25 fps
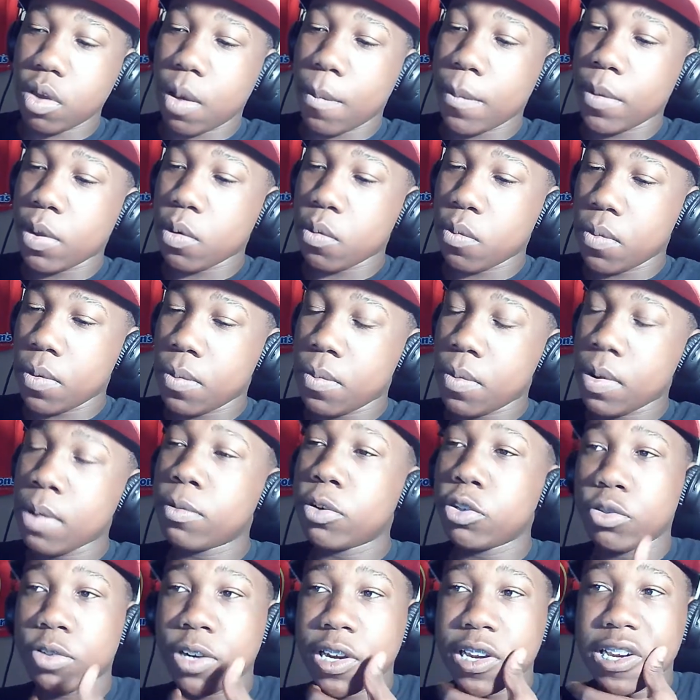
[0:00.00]
we would
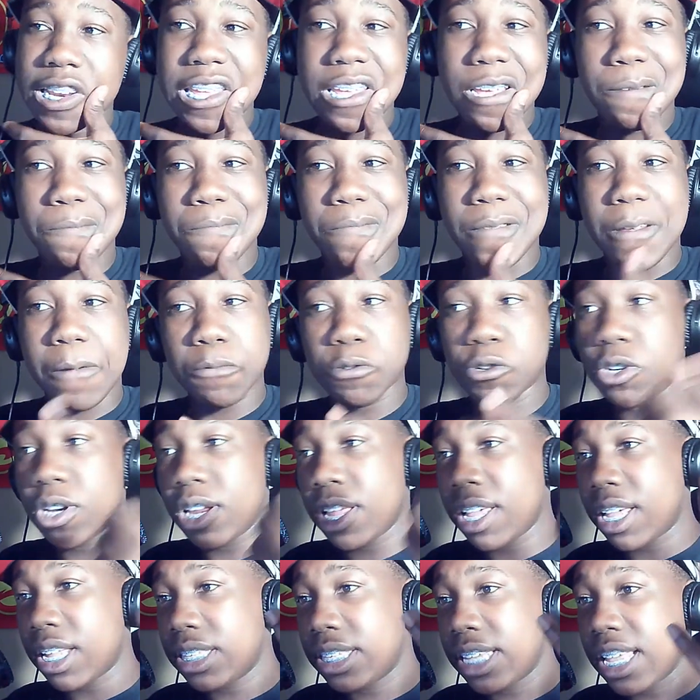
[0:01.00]
trade him. I'm sure they
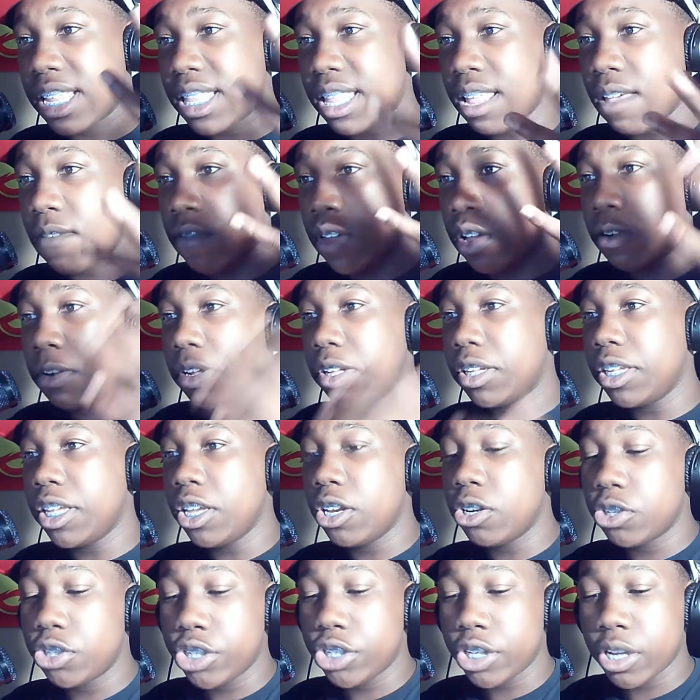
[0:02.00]
could take that veteran
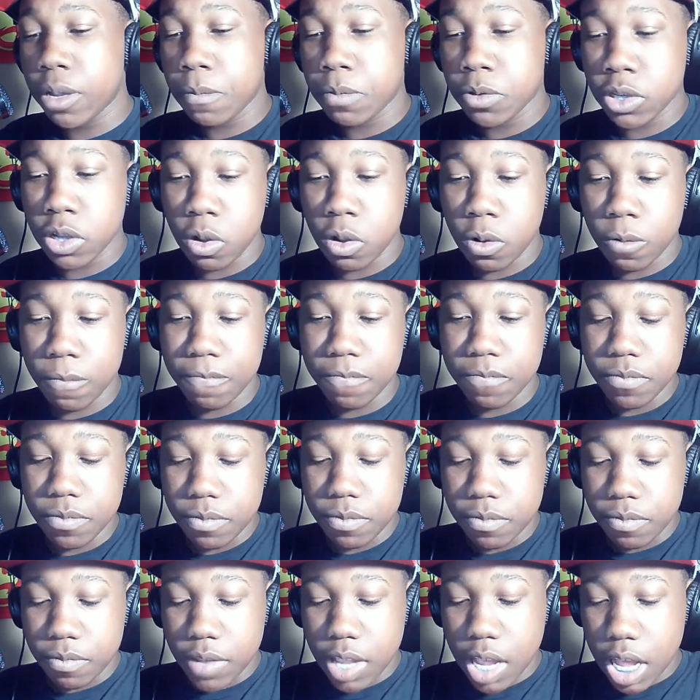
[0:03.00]
leadership. So
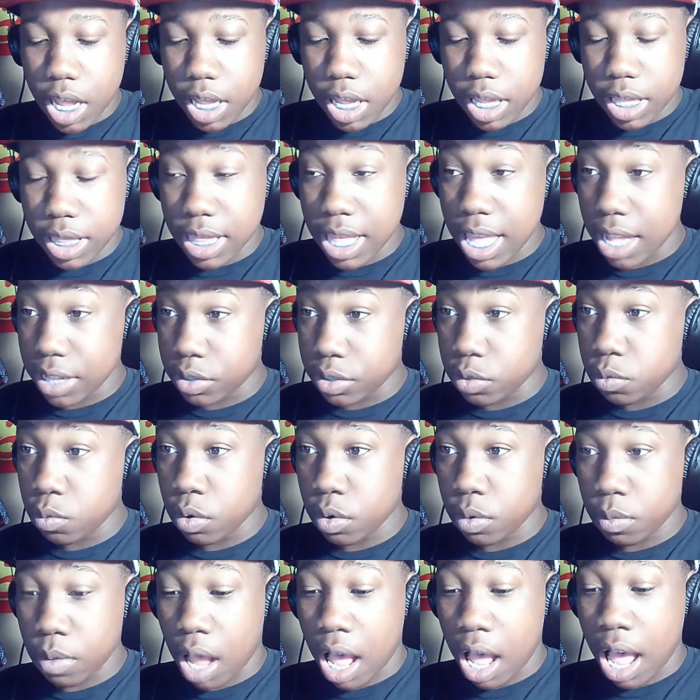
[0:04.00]
that's what
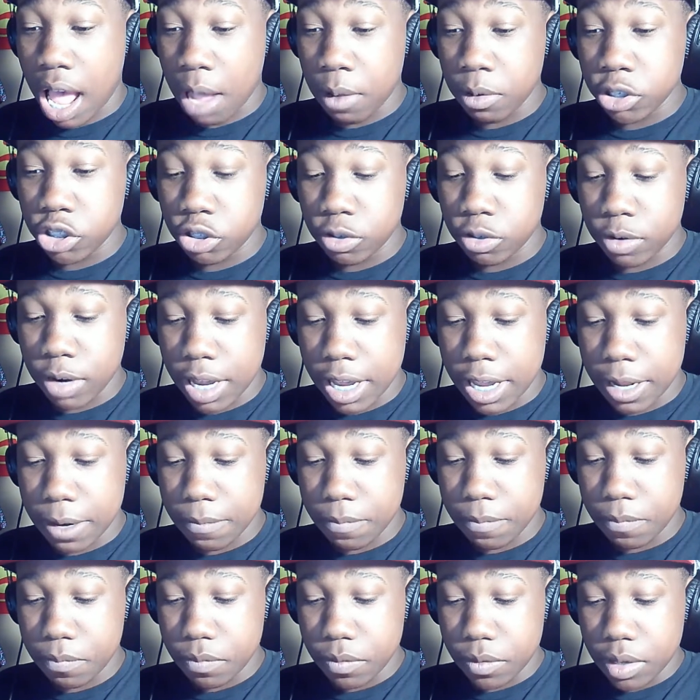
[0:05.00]
I would trade:
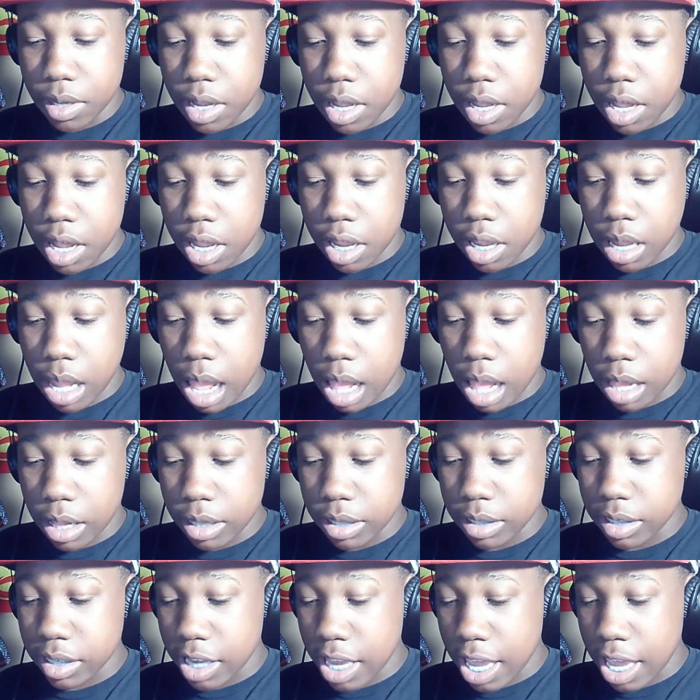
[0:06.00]

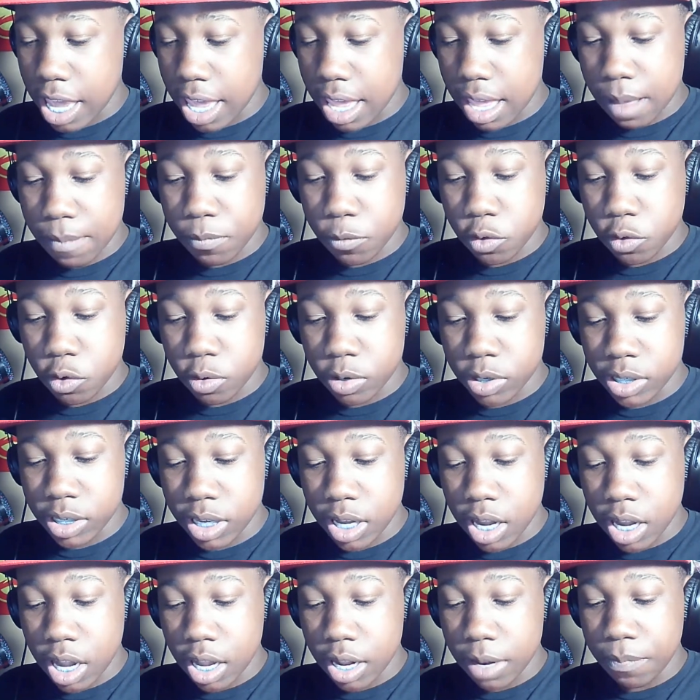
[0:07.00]
Collins, Cam, Chris
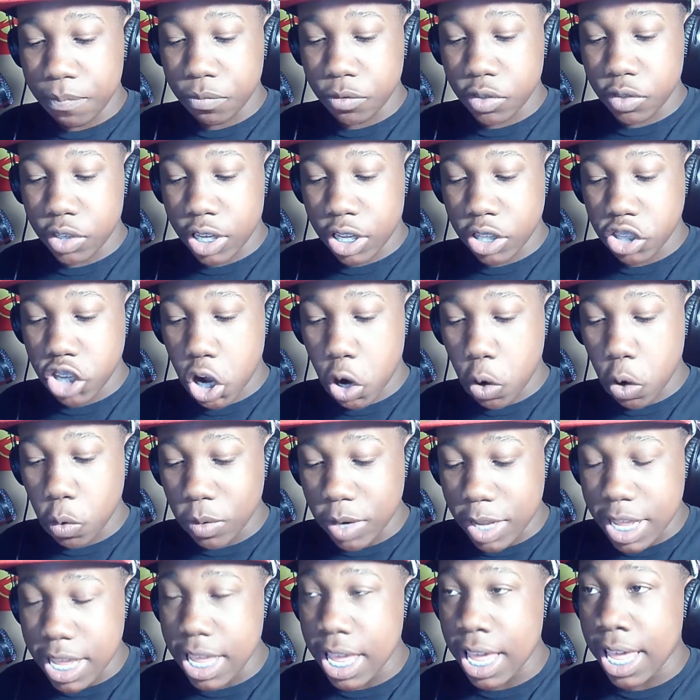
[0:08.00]
Dunn, and
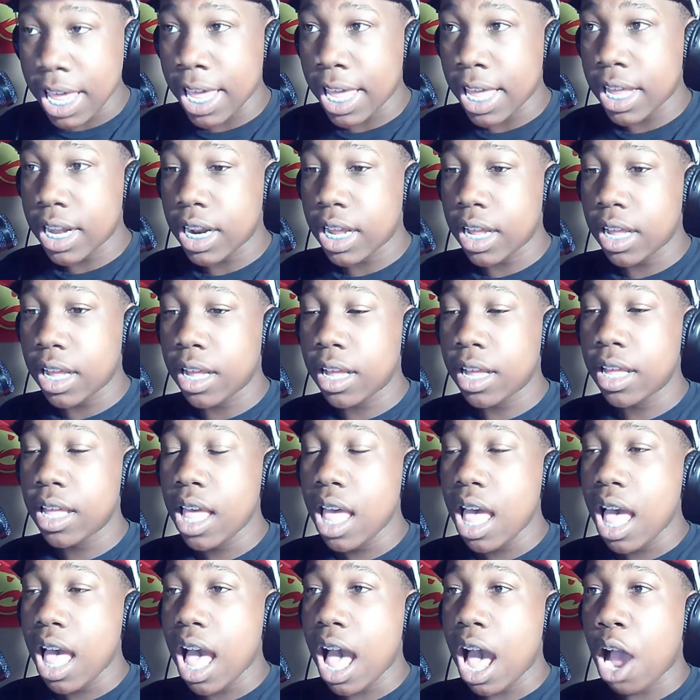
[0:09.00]
Tony, and
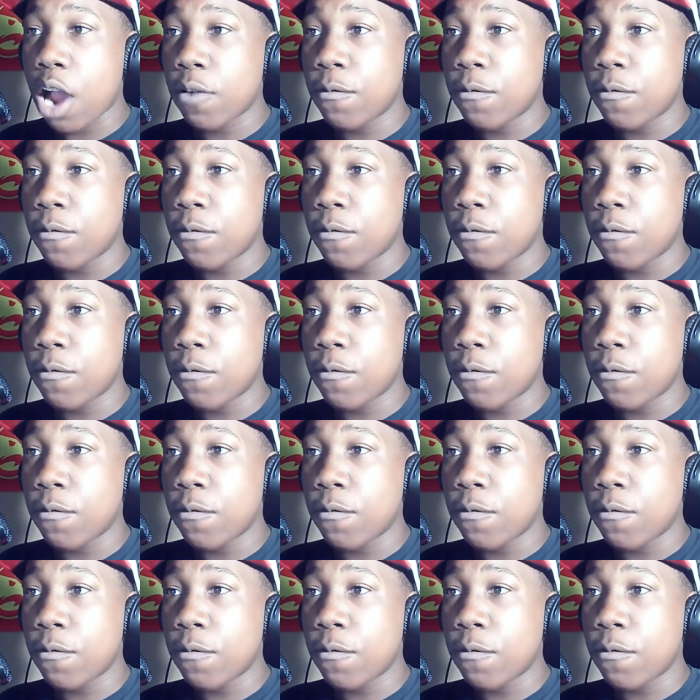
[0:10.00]
our